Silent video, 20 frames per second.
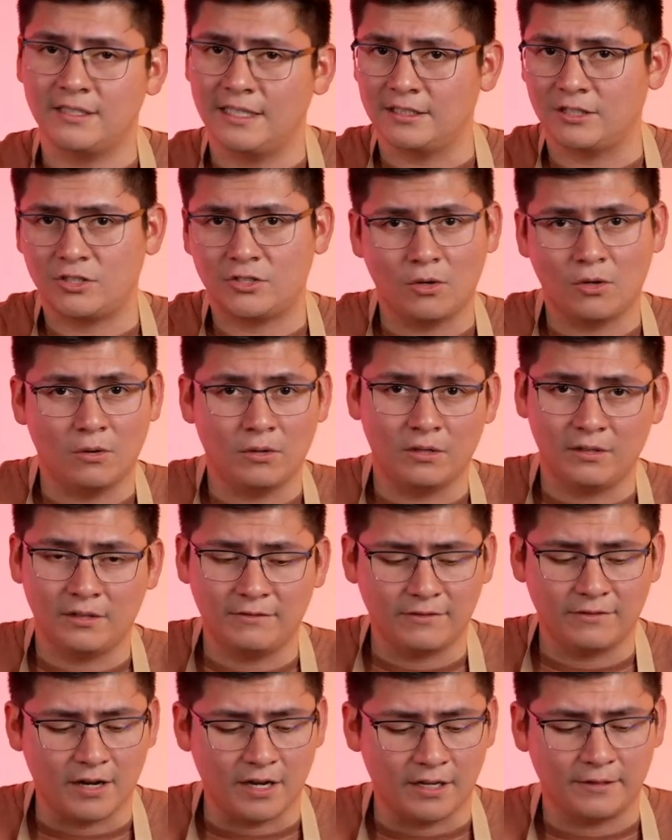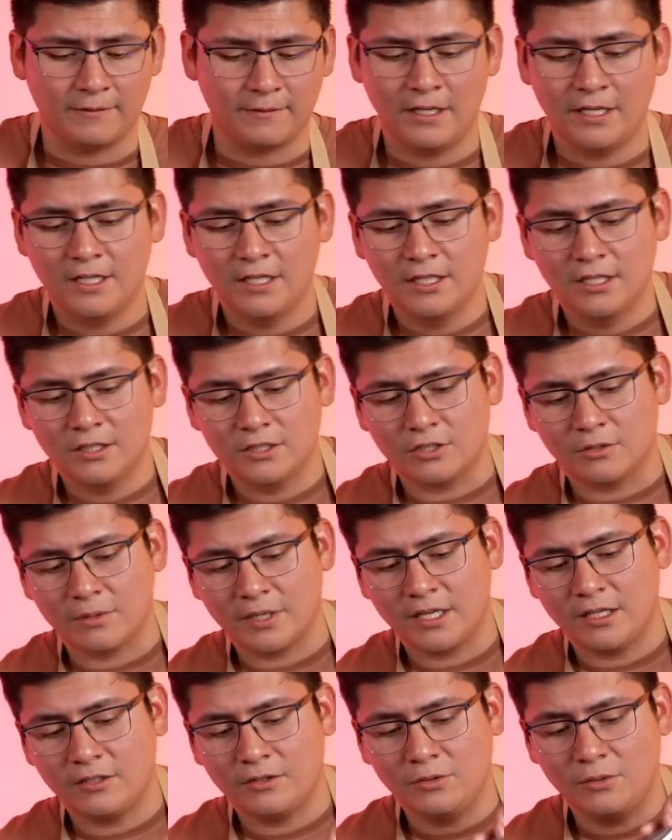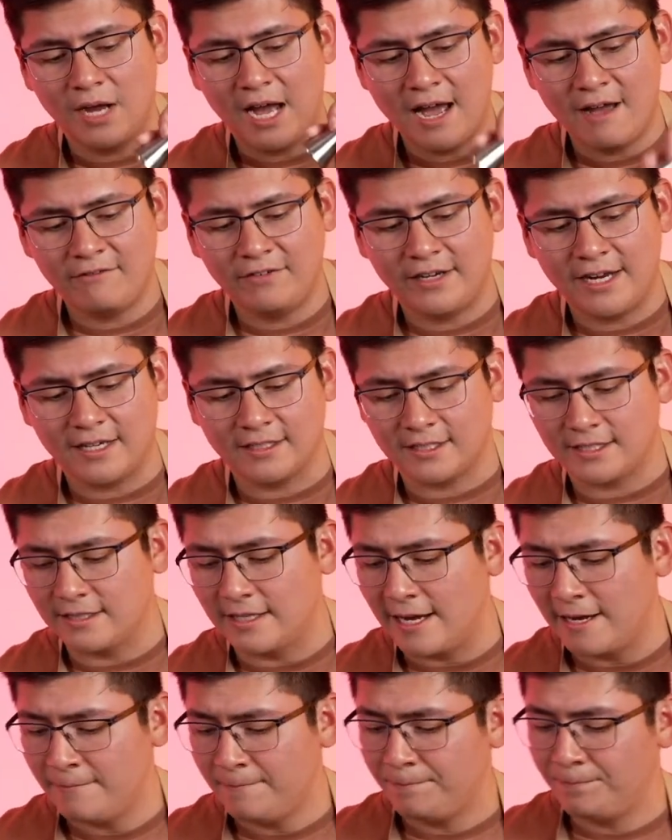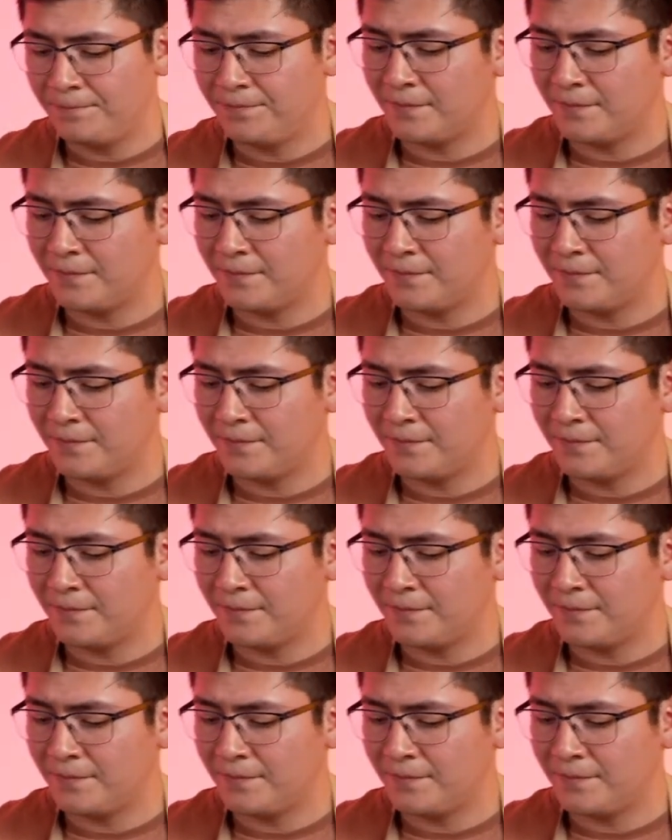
That's totally fine. So we're going to do half an ounce of that.